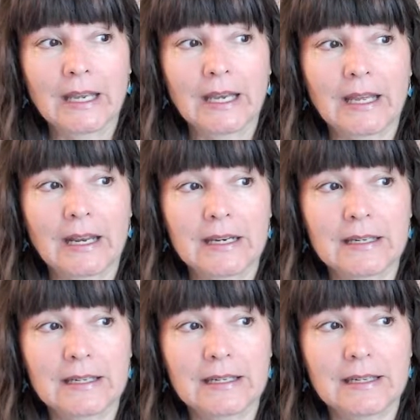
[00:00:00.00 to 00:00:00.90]
and I
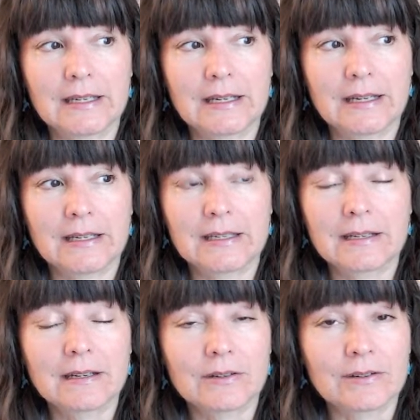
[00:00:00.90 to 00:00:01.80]

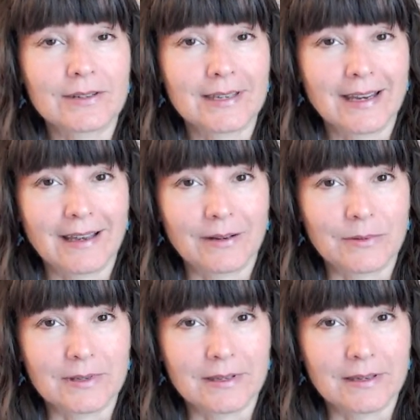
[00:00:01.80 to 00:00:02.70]
didn't understand,
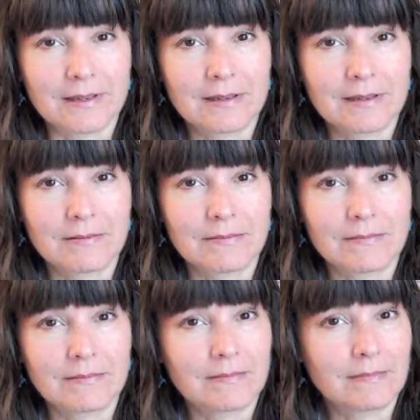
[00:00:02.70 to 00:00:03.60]
was this
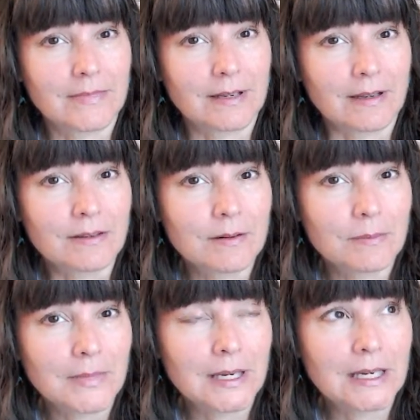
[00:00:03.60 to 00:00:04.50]
another
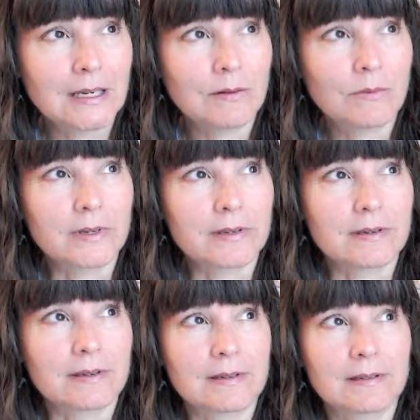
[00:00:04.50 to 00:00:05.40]
me?
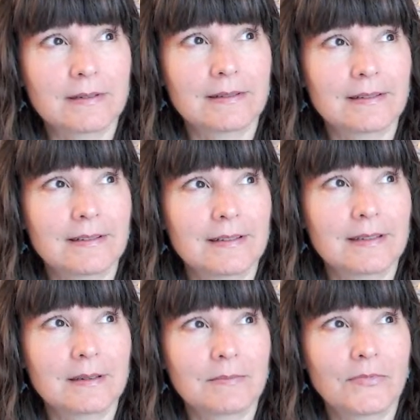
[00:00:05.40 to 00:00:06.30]

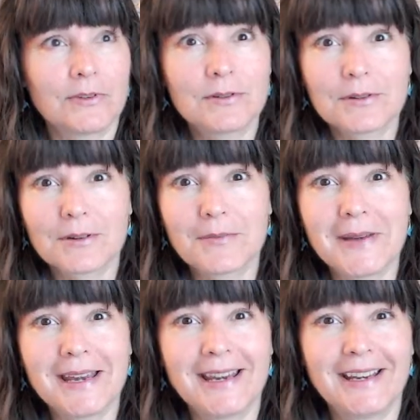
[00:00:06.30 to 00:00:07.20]
Is it future
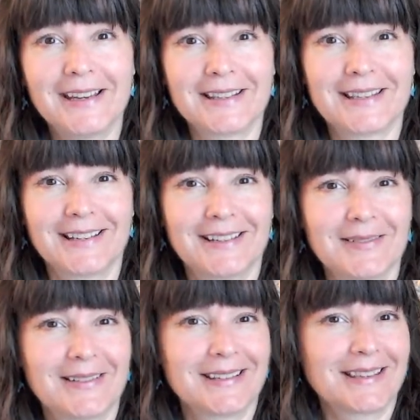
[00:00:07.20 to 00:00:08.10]
me? Is
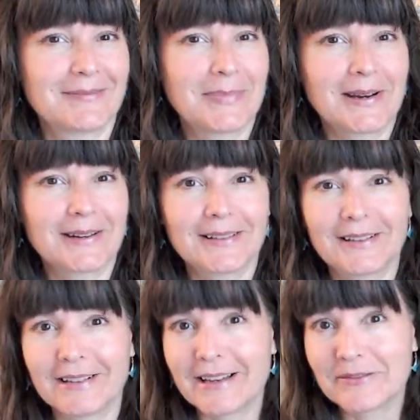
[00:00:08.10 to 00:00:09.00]
it
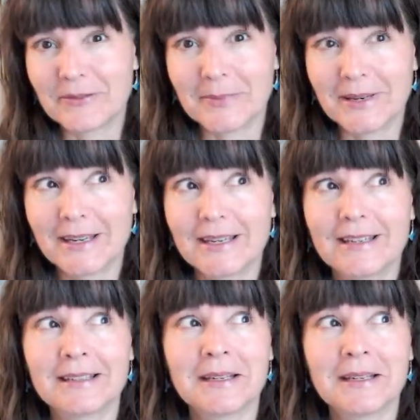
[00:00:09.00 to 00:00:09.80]
parallel life me?